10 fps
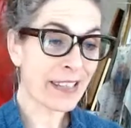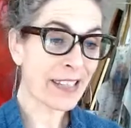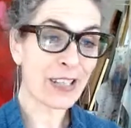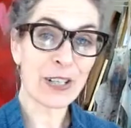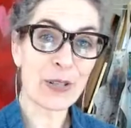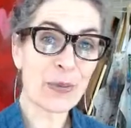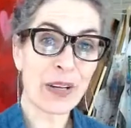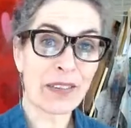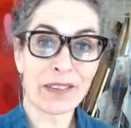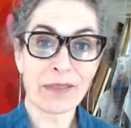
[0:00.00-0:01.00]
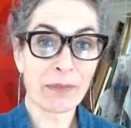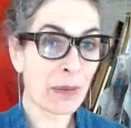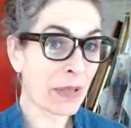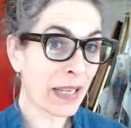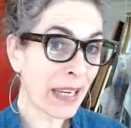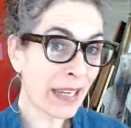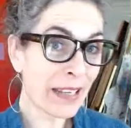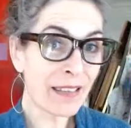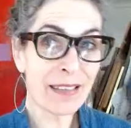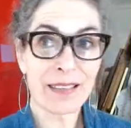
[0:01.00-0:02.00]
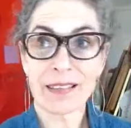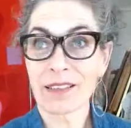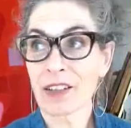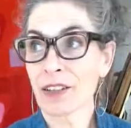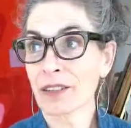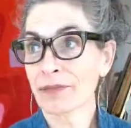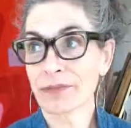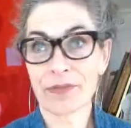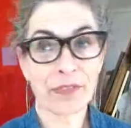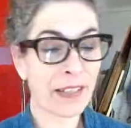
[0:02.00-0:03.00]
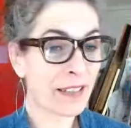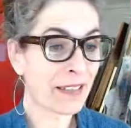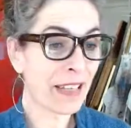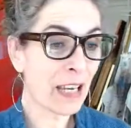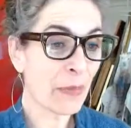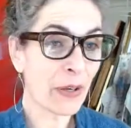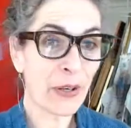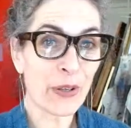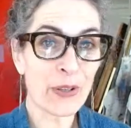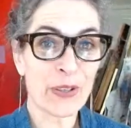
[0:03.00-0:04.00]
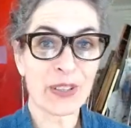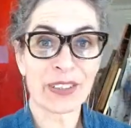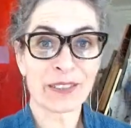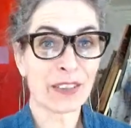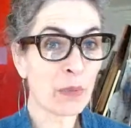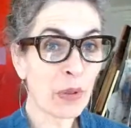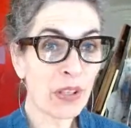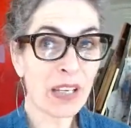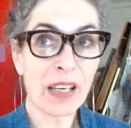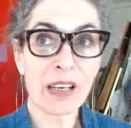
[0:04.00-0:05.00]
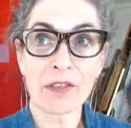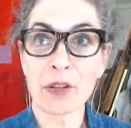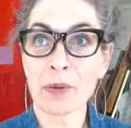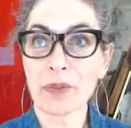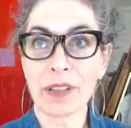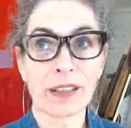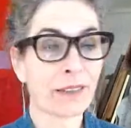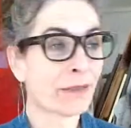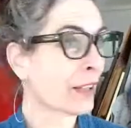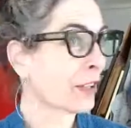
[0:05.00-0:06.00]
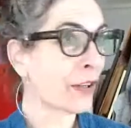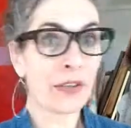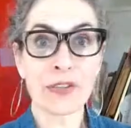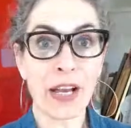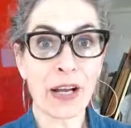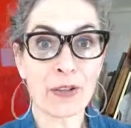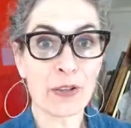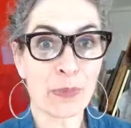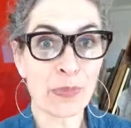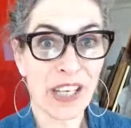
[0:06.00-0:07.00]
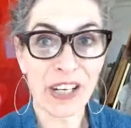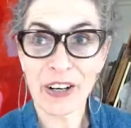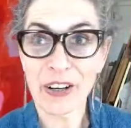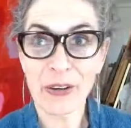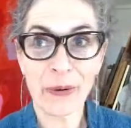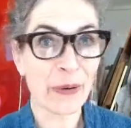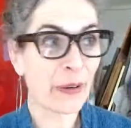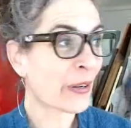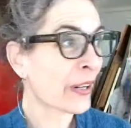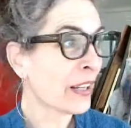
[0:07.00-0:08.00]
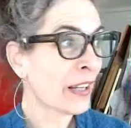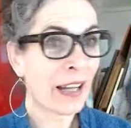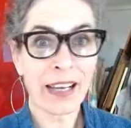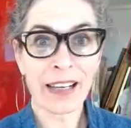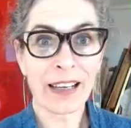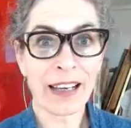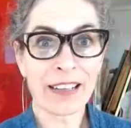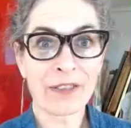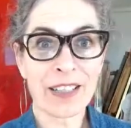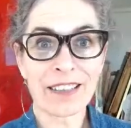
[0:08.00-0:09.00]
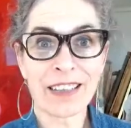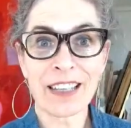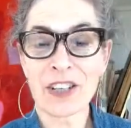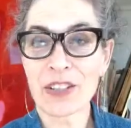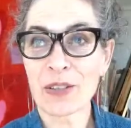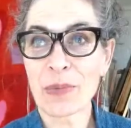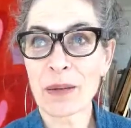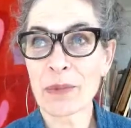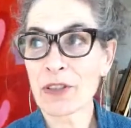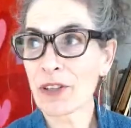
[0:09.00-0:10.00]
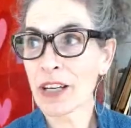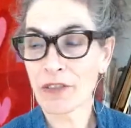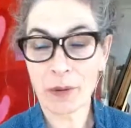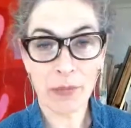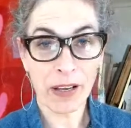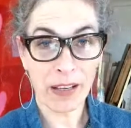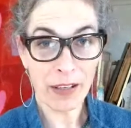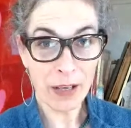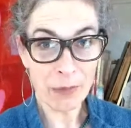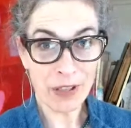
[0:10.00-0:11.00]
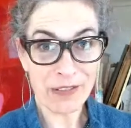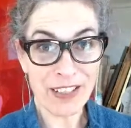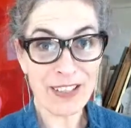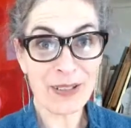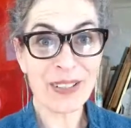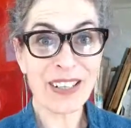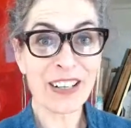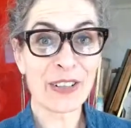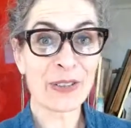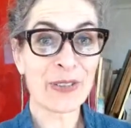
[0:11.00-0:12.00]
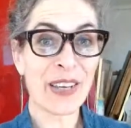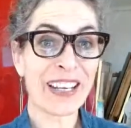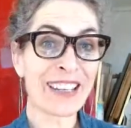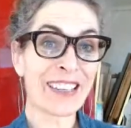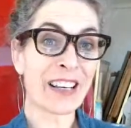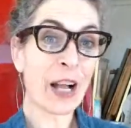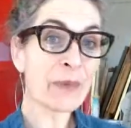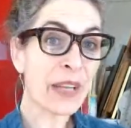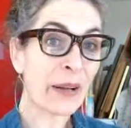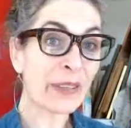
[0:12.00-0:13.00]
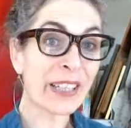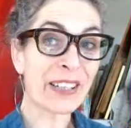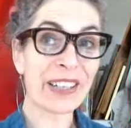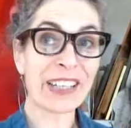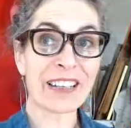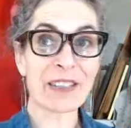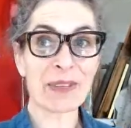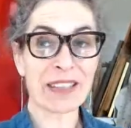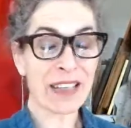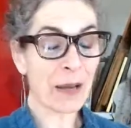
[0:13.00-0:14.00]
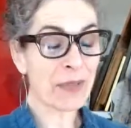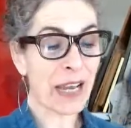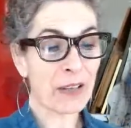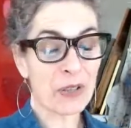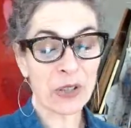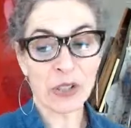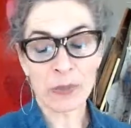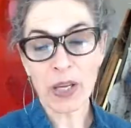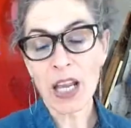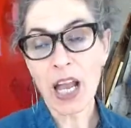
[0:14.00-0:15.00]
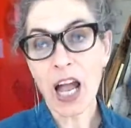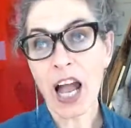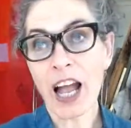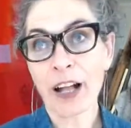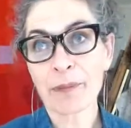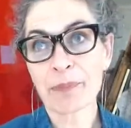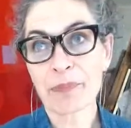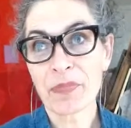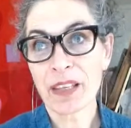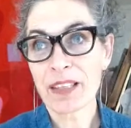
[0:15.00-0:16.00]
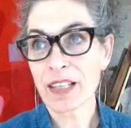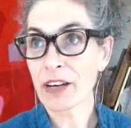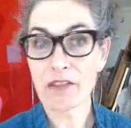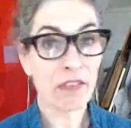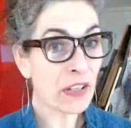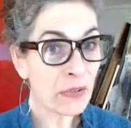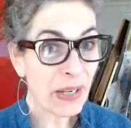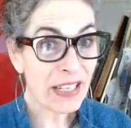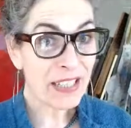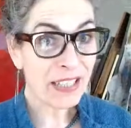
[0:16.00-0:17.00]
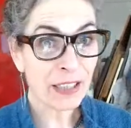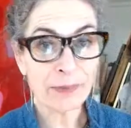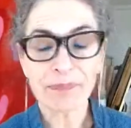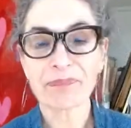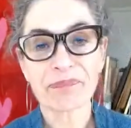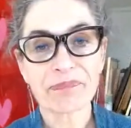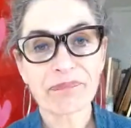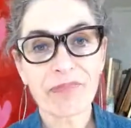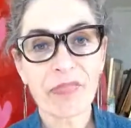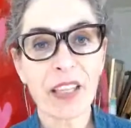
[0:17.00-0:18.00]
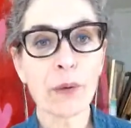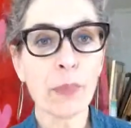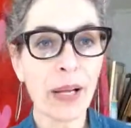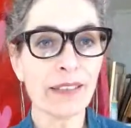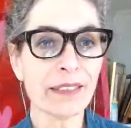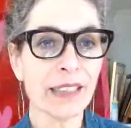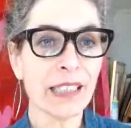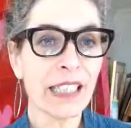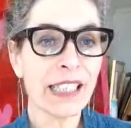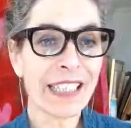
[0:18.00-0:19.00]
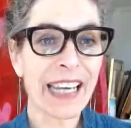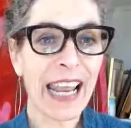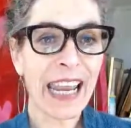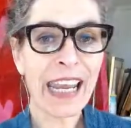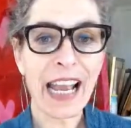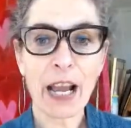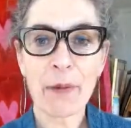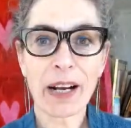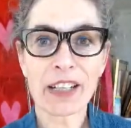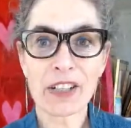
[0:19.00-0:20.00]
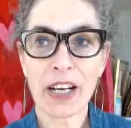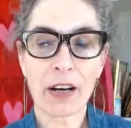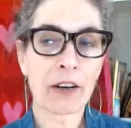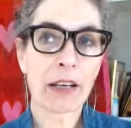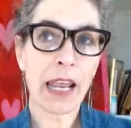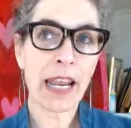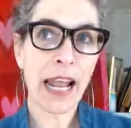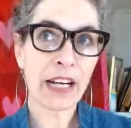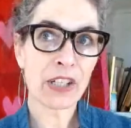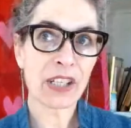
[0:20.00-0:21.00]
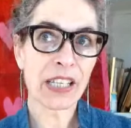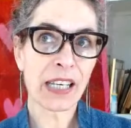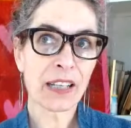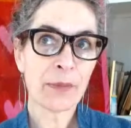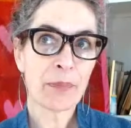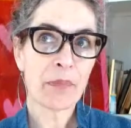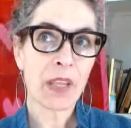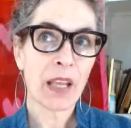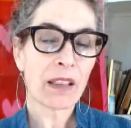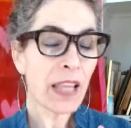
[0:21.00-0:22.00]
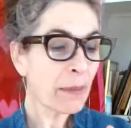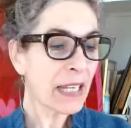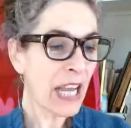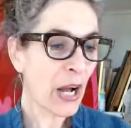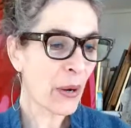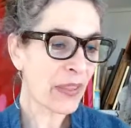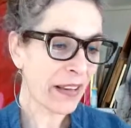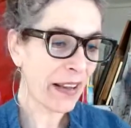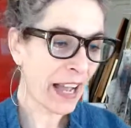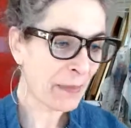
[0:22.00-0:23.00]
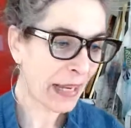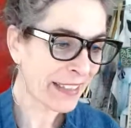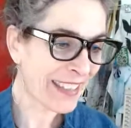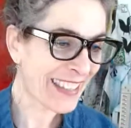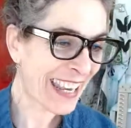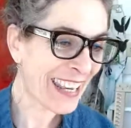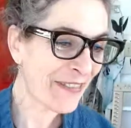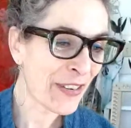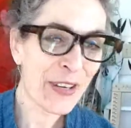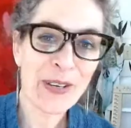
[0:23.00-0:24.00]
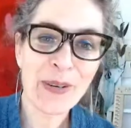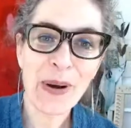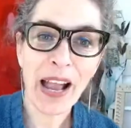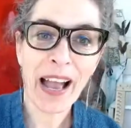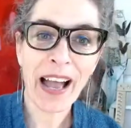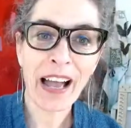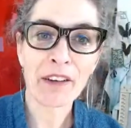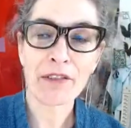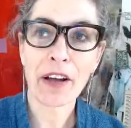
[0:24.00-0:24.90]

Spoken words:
to do with maybe kids, your friends and neighbors, your community, if you are a Girl Scout troop leader, or I recently shared some imagery from a previous student whose son is a Cub Scout leader. He does it with his Cub Scout troop. It's a great fundraiser. But today I want to share, and actually, let me know in the comments if you have